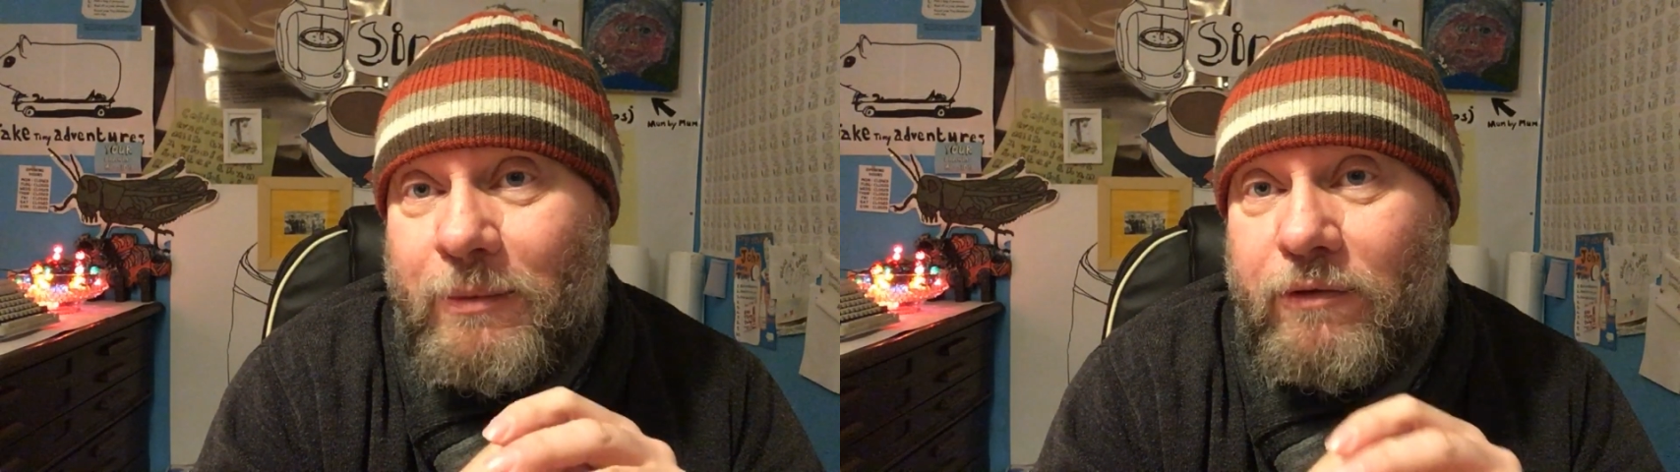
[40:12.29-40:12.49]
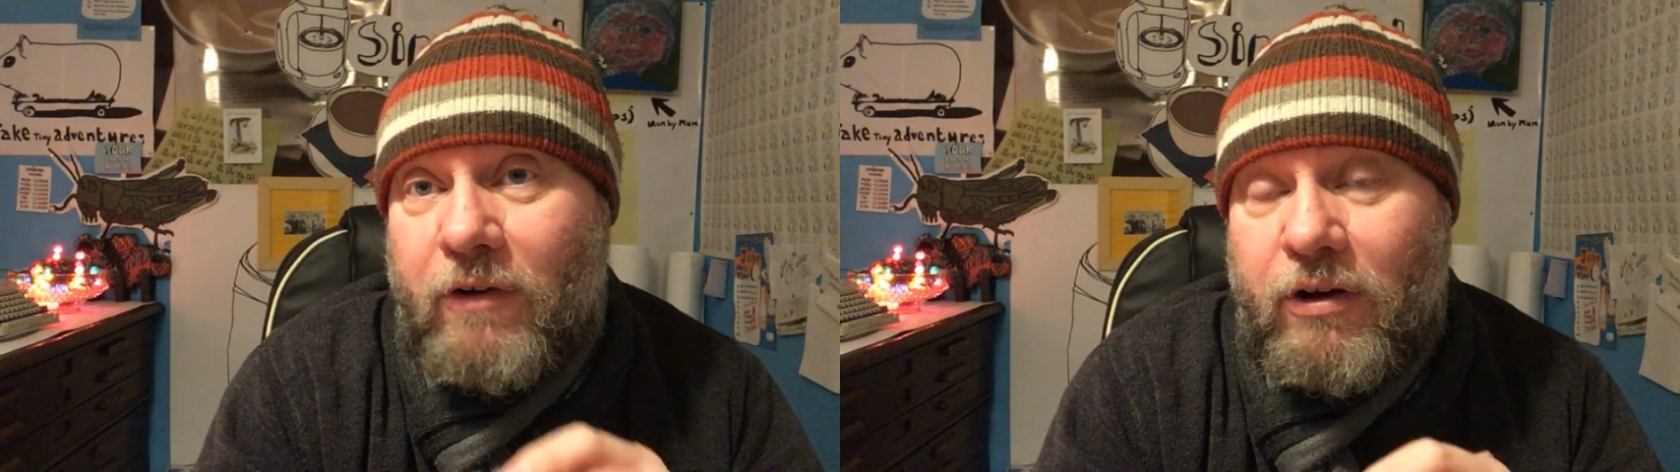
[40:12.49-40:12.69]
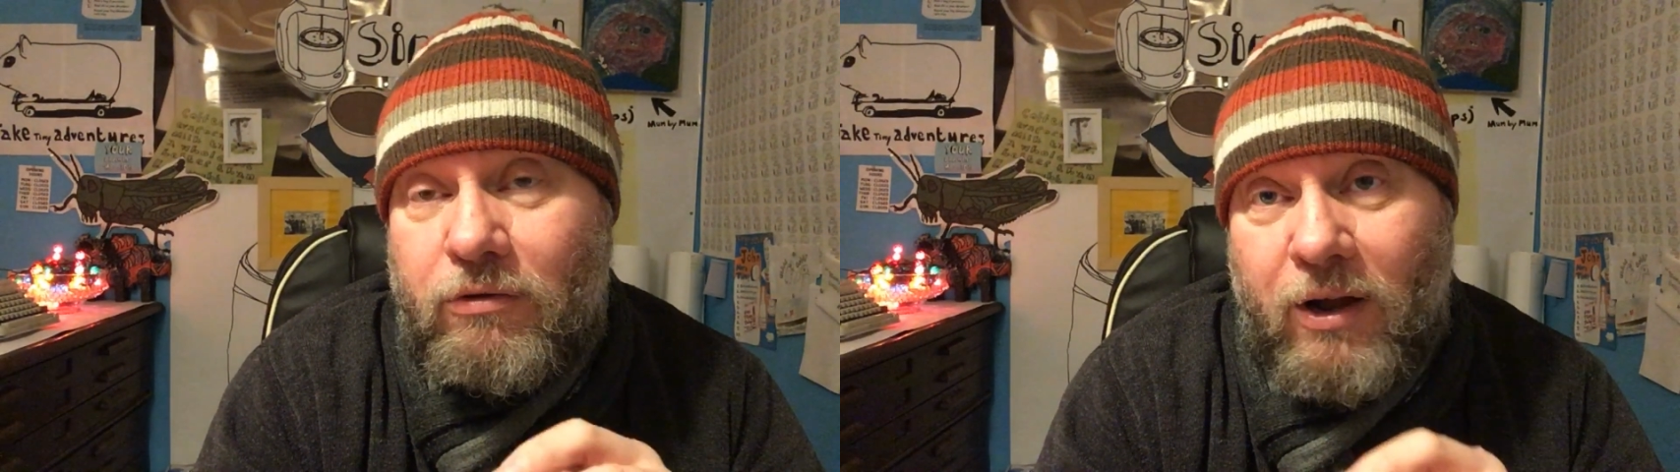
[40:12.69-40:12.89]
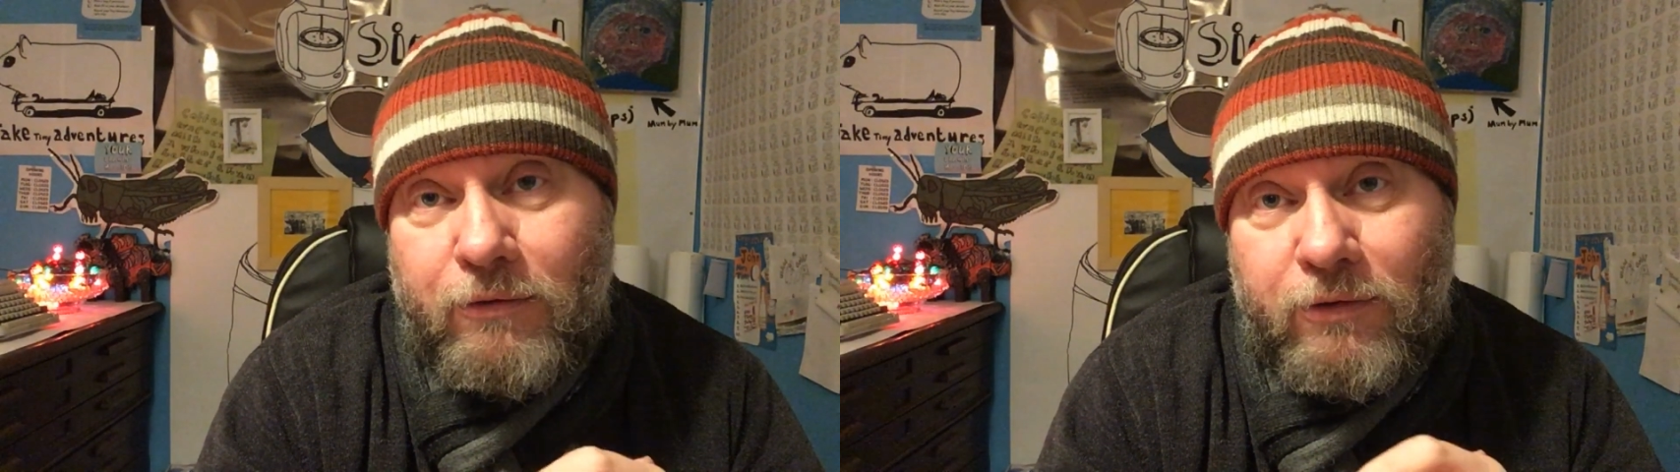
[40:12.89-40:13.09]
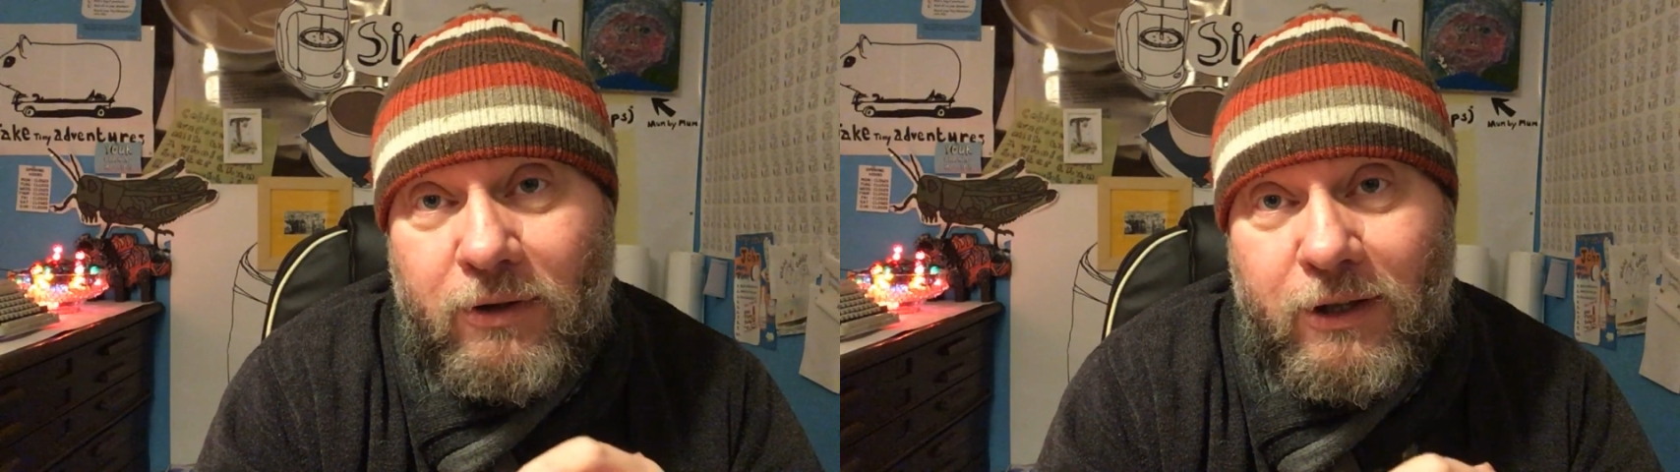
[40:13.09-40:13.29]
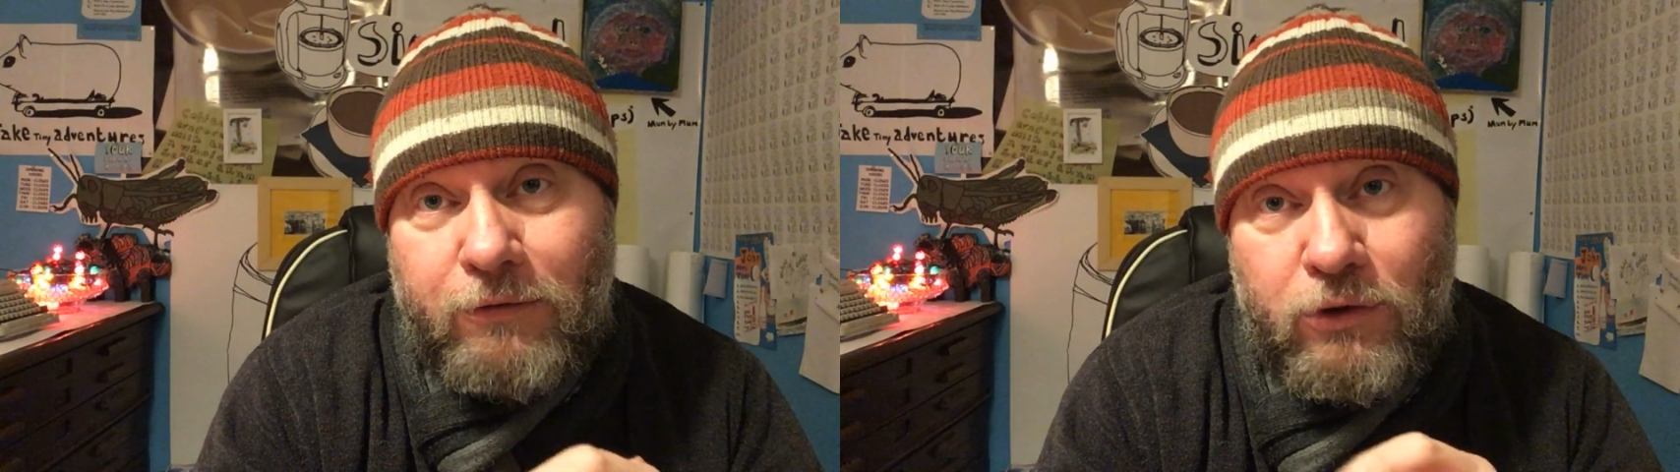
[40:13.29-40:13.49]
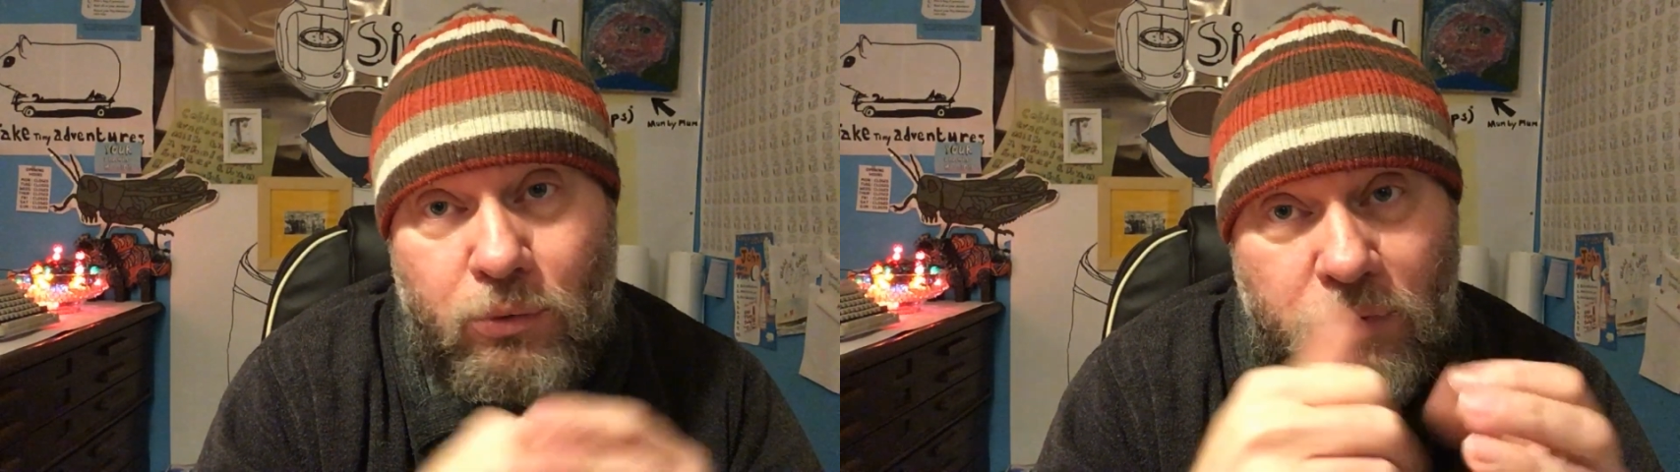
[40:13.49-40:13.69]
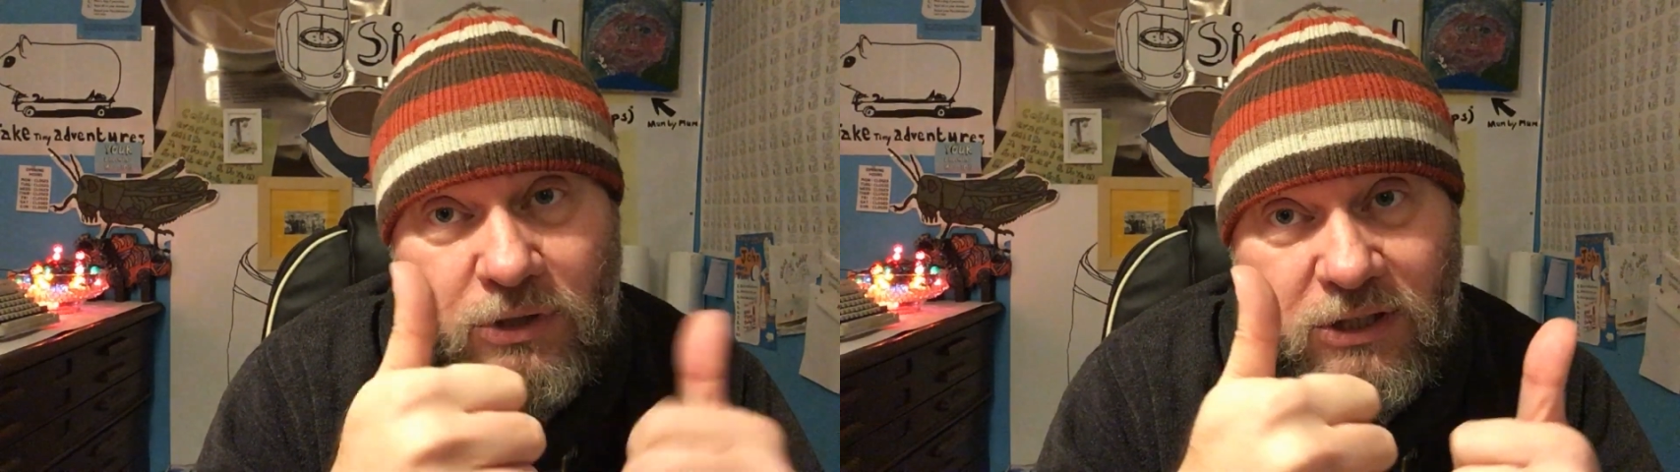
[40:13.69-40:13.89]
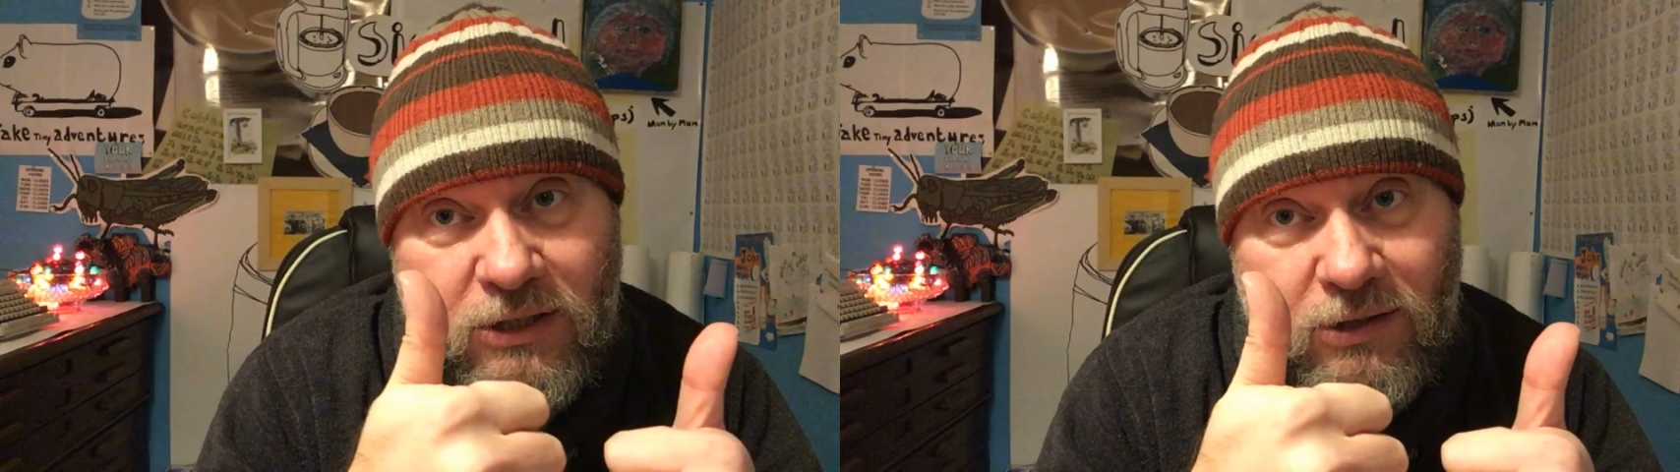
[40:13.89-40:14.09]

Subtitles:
I'd be very grateful if you would